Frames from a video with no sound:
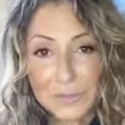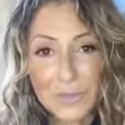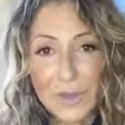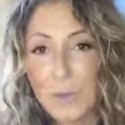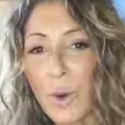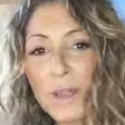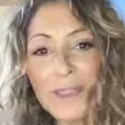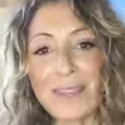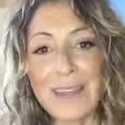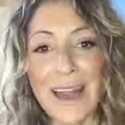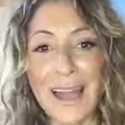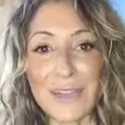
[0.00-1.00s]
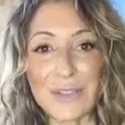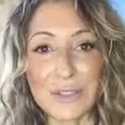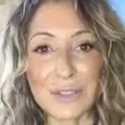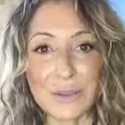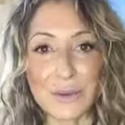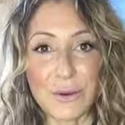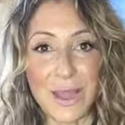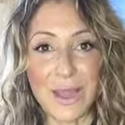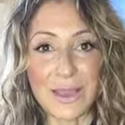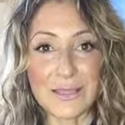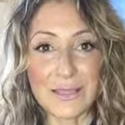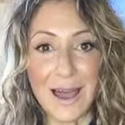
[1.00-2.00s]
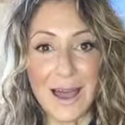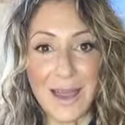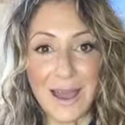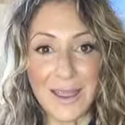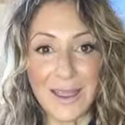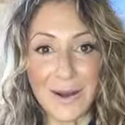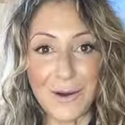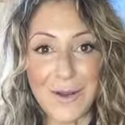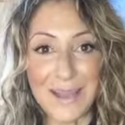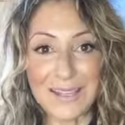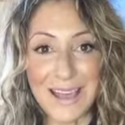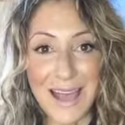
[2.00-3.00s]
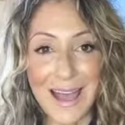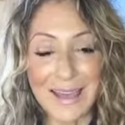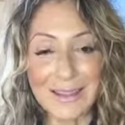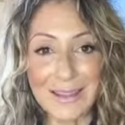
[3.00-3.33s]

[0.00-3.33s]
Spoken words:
one thing that I used to do is I always had